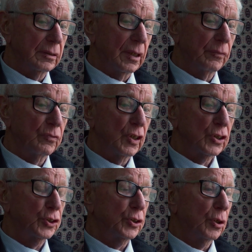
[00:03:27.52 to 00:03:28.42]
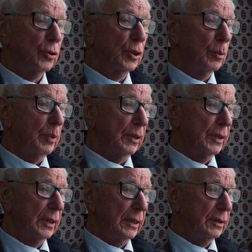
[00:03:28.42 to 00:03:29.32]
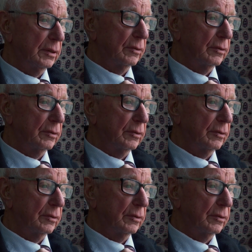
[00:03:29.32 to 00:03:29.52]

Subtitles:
It first showed up on the